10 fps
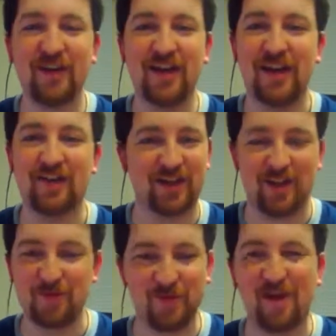He's like,
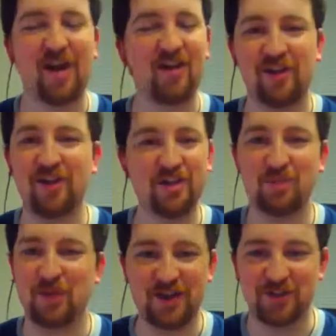I'm sorry, I'll let you
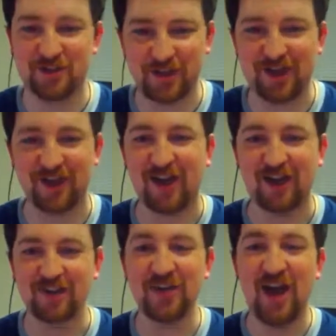play in just a second. I
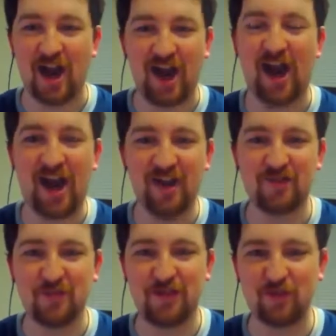have
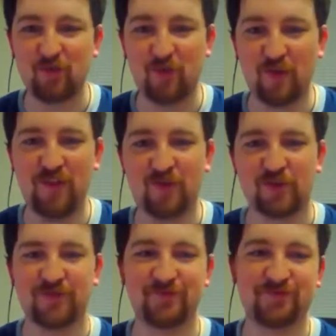to beat this one level.